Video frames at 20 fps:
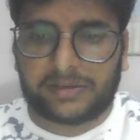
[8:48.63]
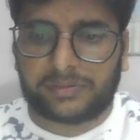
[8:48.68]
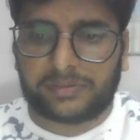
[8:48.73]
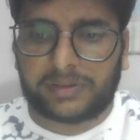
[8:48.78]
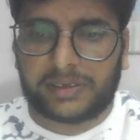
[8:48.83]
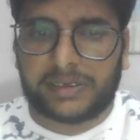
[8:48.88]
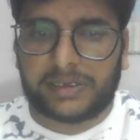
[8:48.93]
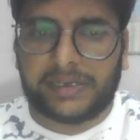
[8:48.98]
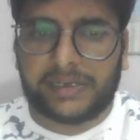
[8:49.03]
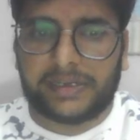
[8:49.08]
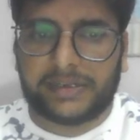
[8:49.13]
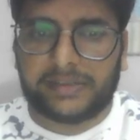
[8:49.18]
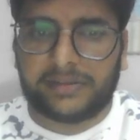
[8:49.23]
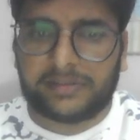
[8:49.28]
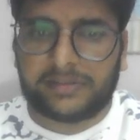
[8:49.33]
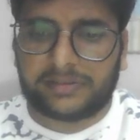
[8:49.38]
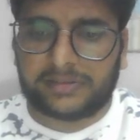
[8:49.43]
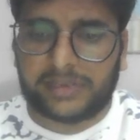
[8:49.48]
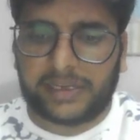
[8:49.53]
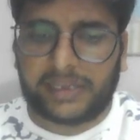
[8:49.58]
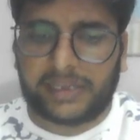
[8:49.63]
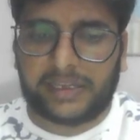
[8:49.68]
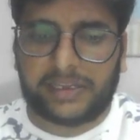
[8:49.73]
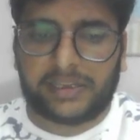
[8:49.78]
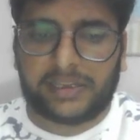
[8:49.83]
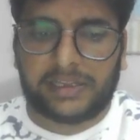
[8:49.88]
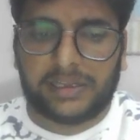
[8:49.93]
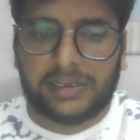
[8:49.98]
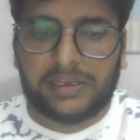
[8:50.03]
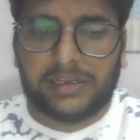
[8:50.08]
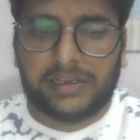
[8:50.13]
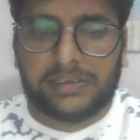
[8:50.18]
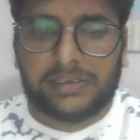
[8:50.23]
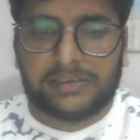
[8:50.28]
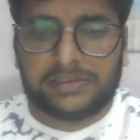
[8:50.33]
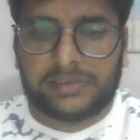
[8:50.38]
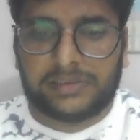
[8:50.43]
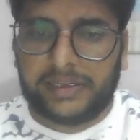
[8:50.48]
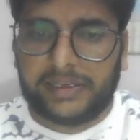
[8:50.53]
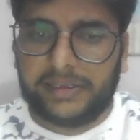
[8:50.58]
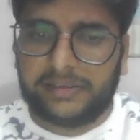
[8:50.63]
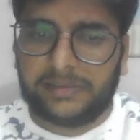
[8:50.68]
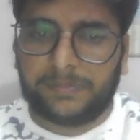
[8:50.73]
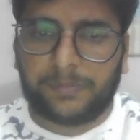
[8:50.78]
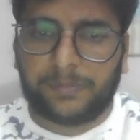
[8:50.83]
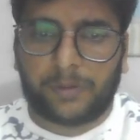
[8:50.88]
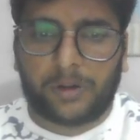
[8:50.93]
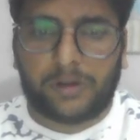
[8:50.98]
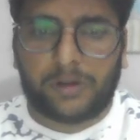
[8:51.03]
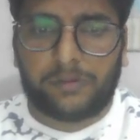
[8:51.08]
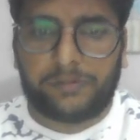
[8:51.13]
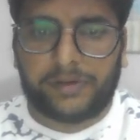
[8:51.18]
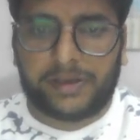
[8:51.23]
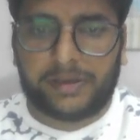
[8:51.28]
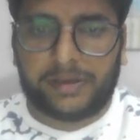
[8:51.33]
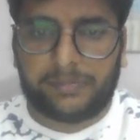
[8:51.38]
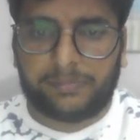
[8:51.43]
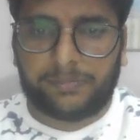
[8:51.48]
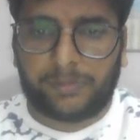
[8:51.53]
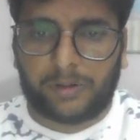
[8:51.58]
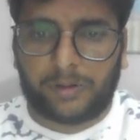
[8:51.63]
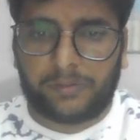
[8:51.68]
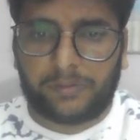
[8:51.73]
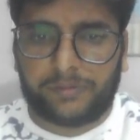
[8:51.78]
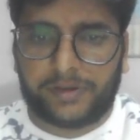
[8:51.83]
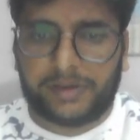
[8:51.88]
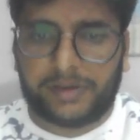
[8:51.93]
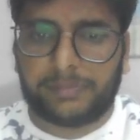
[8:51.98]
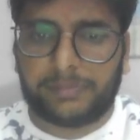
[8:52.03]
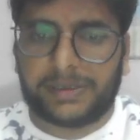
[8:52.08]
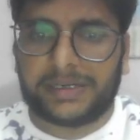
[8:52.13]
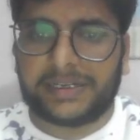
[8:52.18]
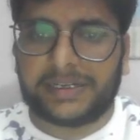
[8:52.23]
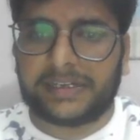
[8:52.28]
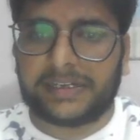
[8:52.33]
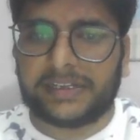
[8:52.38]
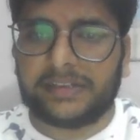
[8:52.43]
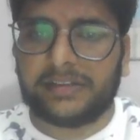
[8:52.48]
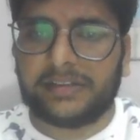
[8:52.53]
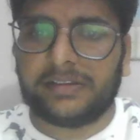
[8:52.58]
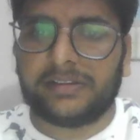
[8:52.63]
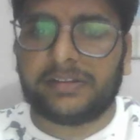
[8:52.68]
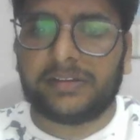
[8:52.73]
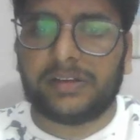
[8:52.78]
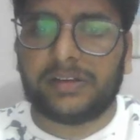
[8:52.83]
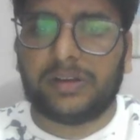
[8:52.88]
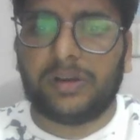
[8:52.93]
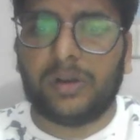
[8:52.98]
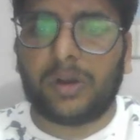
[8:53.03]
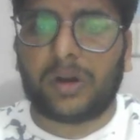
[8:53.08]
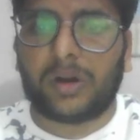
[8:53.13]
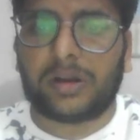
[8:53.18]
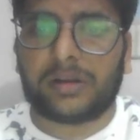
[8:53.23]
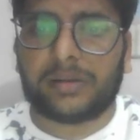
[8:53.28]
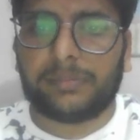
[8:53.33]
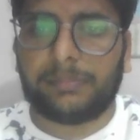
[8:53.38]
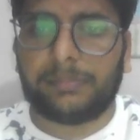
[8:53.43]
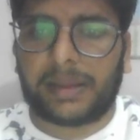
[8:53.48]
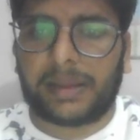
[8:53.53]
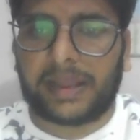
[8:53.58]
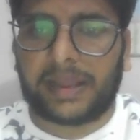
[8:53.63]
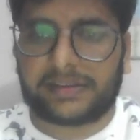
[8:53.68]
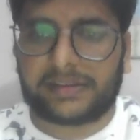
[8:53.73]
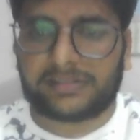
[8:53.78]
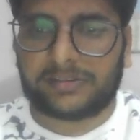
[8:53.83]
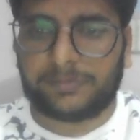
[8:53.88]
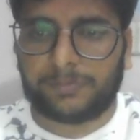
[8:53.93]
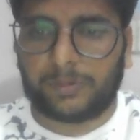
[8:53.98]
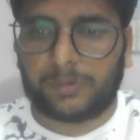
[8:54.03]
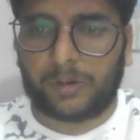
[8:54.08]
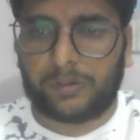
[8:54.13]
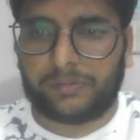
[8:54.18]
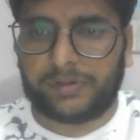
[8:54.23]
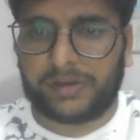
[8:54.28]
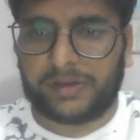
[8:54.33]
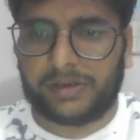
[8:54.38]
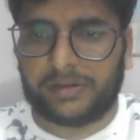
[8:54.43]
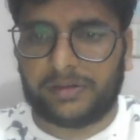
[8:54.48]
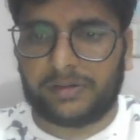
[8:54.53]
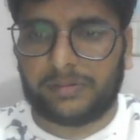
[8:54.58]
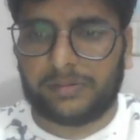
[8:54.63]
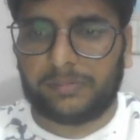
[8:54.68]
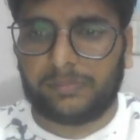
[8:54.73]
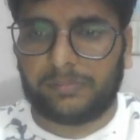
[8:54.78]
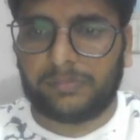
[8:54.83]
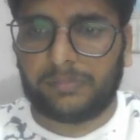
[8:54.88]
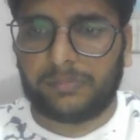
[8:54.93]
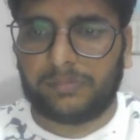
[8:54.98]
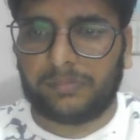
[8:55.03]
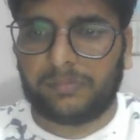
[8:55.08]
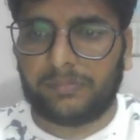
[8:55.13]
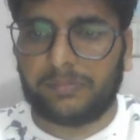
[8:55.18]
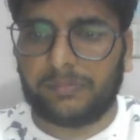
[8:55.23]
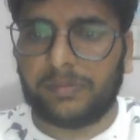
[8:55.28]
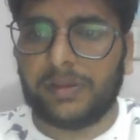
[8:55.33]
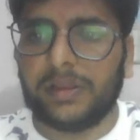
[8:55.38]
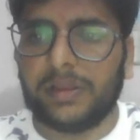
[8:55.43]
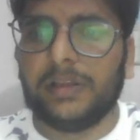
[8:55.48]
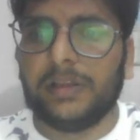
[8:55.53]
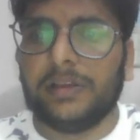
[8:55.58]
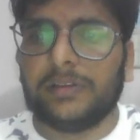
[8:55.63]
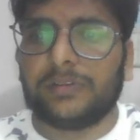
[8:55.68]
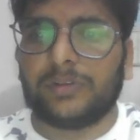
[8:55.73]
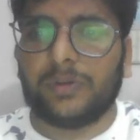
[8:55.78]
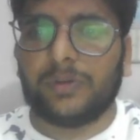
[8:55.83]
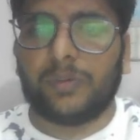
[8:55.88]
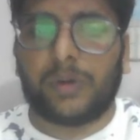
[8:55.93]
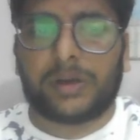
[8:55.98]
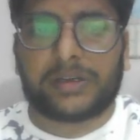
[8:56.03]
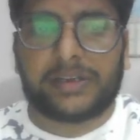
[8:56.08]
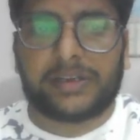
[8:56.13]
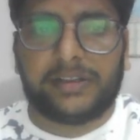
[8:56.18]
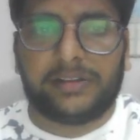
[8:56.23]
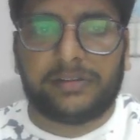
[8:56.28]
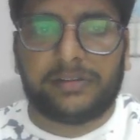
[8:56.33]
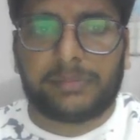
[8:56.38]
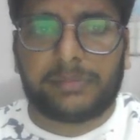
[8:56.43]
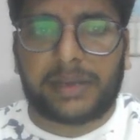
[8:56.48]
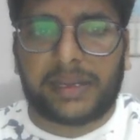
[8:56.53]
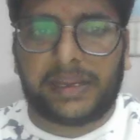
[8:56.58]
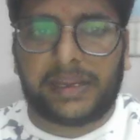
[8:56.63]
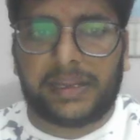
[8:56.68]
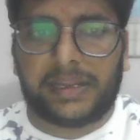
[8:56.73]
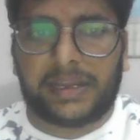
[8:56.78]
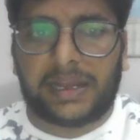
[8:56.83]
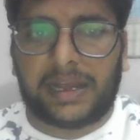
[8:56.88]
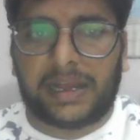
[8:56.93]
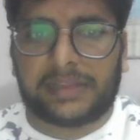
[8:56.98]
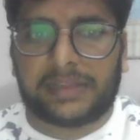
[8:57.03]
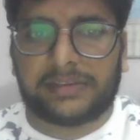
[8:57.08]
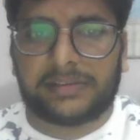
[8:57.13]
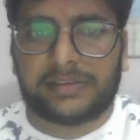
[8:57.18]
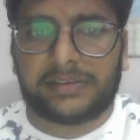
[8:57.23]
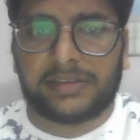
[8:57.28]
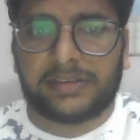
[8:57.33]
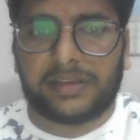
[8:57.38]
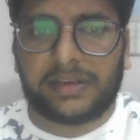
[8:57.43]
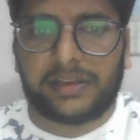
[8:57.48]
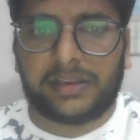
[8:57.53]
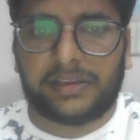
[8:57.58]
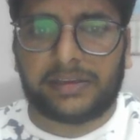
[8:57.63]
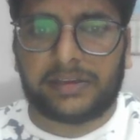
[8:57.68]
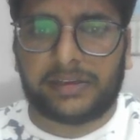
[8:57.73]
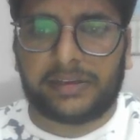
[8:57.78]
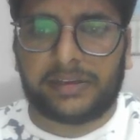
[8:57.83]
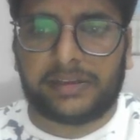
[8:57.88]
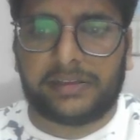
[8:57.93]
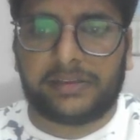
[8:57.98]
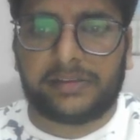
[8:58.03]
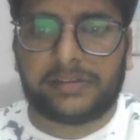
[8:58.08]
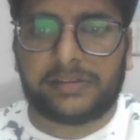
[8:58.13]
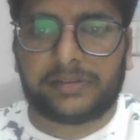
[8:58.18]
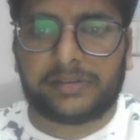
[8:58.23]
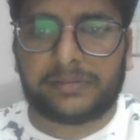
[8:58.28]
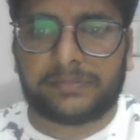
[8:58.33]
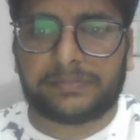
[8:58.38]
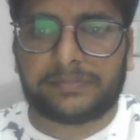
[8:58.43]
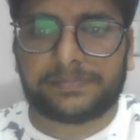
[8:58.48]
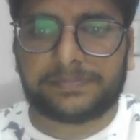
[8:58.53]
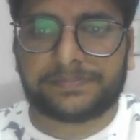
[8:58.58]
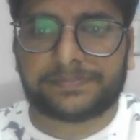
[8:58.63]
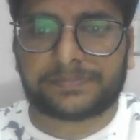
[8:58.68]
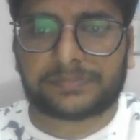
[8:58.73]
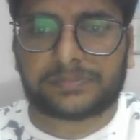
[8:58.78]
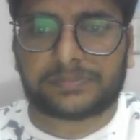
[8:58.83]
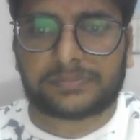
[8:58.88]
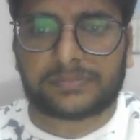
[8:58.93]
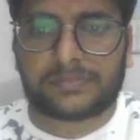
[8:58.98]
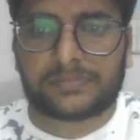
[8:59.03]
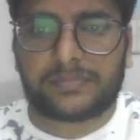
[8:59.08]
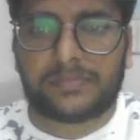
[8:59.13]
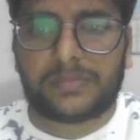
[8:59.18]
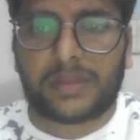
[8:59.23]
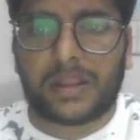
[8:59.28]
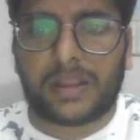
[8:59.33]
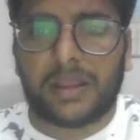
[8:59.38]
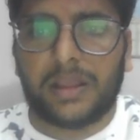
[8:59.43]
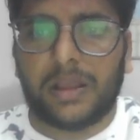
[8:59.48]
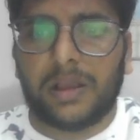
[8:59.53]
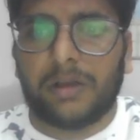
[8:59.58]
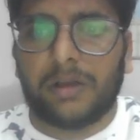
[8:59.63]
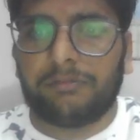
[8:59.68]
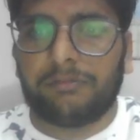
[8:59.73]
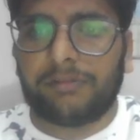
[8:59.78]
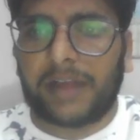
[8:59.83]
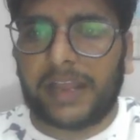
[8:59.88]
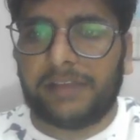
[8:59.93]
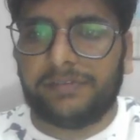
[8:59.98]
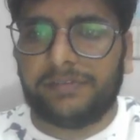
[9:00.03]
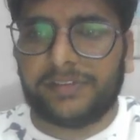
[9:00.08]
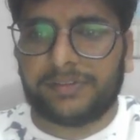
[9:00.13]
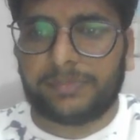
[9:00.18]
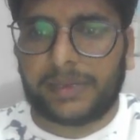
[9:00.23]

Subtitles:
it is 3. 3 is a profit, but it is not a max profit. So what is my answer here is 5 is my